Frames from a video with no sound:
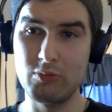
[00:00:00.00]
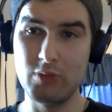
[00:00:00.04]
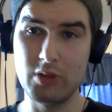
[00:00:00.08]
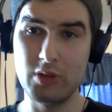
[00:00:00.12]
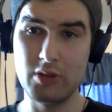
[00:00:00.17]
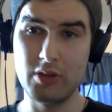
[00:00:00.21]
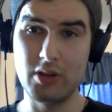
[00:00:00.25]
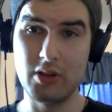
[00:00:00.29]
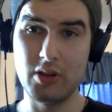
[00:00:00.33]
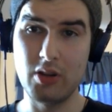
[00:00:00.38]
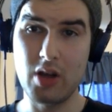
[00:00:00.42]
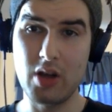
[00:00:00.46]

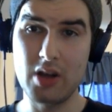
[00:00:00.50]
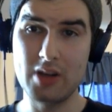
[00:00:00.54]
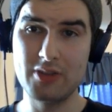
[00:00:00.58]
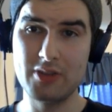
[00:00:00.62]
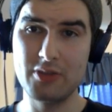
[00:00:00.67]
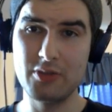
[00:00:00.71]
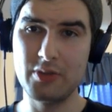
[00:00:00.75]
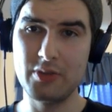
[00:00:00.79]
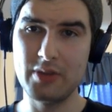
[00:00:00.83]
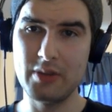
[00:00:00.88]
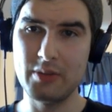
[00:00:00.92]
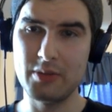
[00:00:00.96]

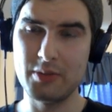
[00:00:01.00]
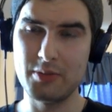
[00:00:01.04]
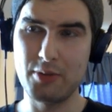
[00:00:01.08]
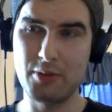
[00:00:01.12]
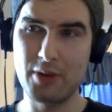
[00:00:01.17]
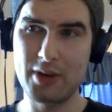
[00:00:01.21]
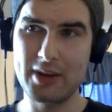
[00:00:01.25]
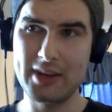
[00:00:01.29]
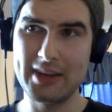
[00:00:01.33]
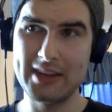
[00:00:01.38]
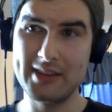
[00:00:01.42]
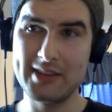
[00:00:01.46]
lawsuit that was
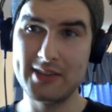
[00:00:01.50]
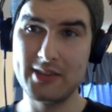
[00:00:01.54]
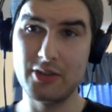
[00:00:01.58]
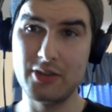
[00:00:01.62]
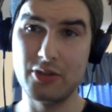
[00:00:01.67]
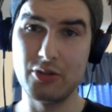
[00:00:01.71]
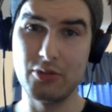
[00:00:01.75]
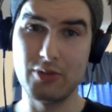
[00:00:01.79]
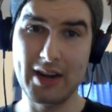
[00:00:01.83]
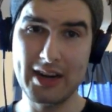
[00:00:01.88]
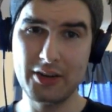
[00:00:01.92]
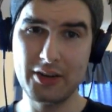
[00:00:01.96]
brought against the
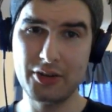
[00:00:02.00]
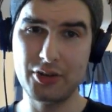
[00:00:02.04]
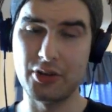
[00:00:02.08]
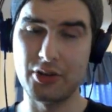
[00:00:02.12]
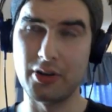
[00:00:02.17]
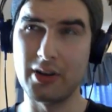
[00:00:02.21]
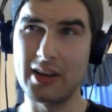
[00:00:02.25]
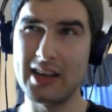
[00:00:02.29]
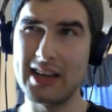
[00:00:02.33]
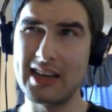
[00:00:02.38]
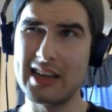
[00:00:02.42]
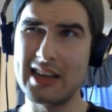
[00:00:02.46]

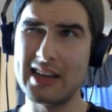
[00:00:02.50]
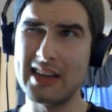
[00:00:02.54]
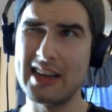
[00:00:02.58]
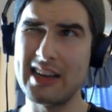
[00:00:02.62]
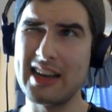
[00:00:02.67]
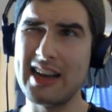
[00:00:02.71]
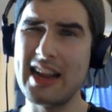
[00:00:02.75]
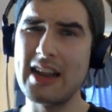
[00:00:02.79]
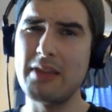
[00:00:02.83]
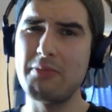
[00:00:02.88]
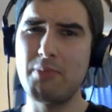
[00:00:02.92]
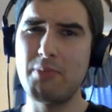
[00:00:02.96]
director,
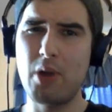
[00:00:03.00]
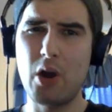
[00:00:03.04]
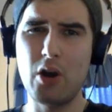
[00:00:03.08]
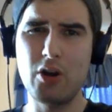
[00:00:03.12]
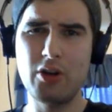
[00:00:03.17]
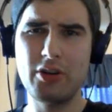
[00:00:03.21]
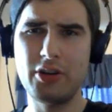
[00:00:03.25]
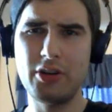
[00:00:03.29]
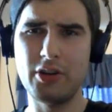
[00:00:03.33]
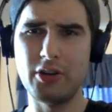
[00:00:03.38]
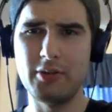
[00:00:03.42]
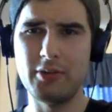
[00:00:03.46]
Nate
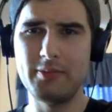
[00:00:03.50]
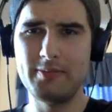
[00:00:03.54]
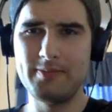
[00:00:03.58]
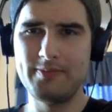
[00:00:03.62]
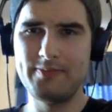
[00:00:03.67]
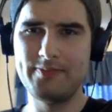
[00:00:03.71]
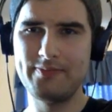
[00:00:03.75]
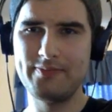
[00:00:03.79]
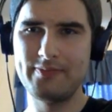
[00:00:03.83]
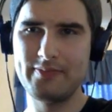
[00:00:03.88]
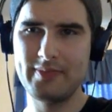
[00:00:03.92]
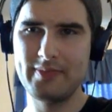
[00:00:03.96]
Parker,
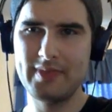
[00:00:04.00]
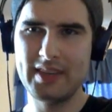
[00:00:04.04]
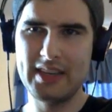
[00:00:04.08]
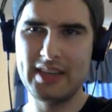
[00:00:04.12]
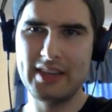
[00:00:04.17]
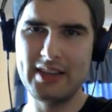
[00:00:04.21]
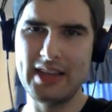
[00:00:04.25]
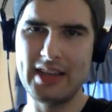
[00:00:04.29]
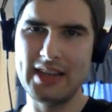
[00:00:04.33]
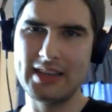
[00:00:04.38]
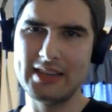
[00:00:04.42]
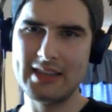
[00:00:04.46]

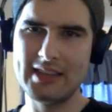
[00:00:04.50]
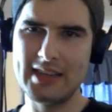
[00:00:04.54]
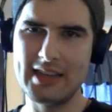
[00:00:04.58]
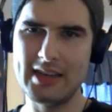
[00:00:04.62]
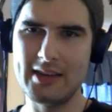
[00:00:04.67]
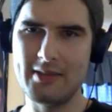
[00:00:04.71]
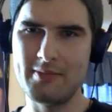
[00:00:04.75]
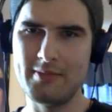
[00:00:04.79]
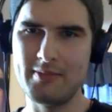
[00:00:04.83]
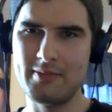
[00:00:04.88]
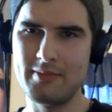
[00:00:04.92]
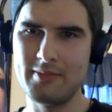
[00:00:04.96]

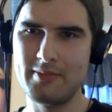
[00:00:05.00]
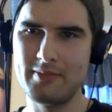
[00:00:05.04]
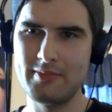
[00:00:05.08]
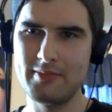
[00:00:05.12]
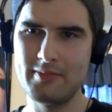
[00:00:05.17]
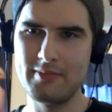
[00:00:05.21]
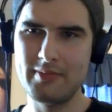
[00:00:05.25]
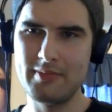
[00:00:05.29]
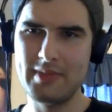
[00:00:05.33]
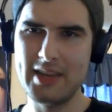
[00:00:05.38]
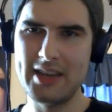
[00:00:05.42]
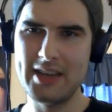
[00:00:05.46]
that
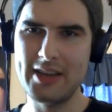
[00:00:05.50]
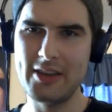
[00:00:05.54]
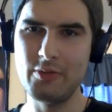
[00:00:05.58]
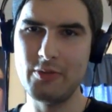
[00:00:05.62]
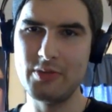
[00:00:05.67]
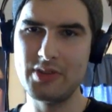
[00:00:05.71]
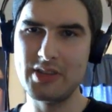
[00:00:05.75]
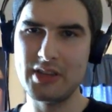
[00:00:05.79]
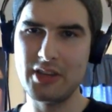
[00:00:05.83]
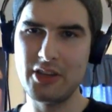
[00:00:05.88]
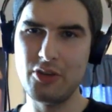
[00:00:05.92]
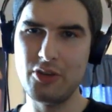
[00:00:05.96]
he
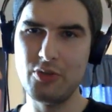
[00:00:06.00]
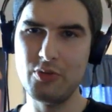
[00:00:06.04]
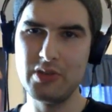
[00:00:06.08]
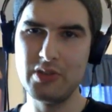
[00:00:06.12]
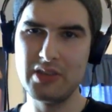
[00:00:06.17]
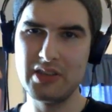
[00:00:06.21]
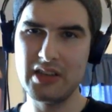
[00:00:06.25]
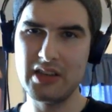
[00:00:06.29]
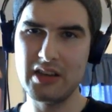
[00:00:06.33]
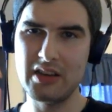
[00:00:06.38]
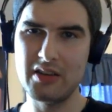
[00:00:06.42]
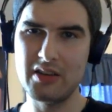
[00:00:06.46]
was
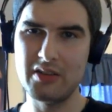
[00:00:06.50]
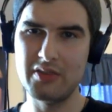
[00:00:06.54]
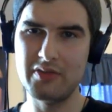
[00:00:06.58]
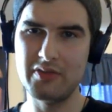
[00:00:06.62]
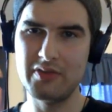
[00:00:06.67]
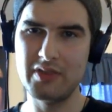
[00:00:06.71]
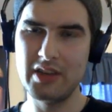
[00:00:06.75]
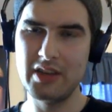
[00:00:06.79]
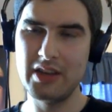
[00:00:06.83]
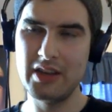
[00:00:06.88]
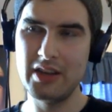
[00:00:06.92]
accused of